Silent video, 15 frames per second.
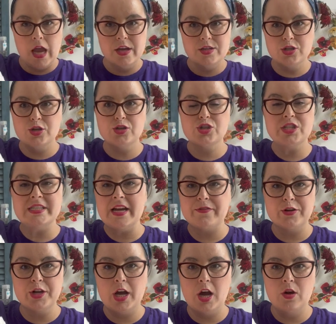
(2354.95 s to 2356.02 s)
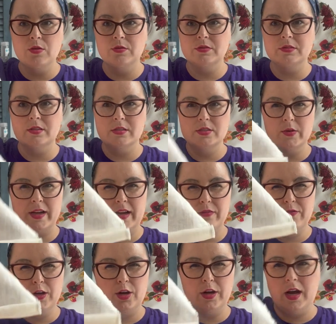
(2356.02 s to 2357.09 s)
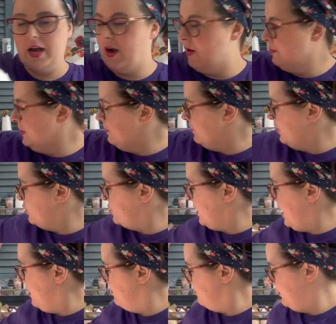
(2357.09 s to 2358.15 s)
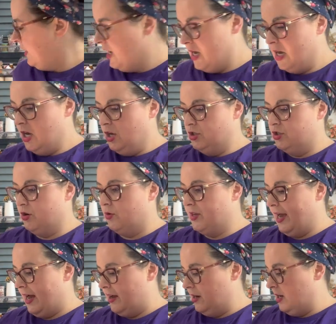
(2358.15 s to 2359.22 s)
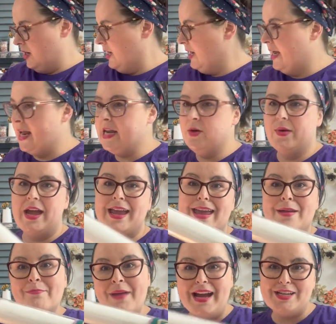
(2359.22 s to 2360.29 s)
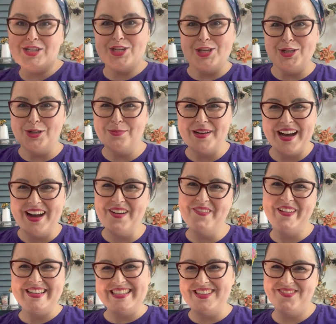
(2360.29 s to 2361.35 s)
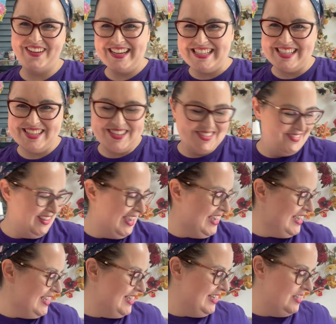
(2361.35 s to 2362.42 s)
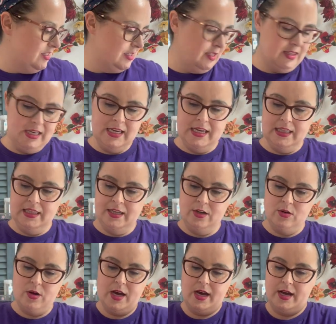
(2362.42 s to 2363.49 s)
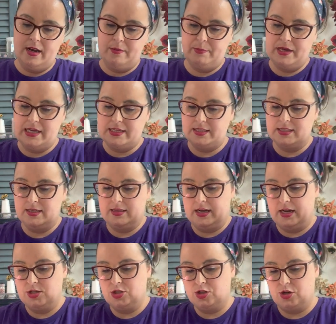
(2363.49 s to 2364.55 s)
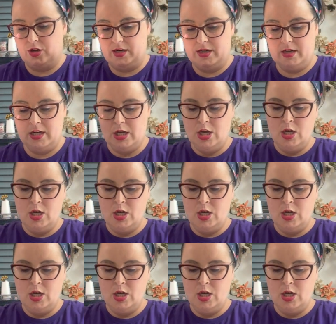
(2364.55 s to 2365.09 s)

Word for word: So you just never know. So I got to figure out how I'm going to finish that. So yeah. Anyway, in my tube, what's in my tube is the Lino Cut piece that I started.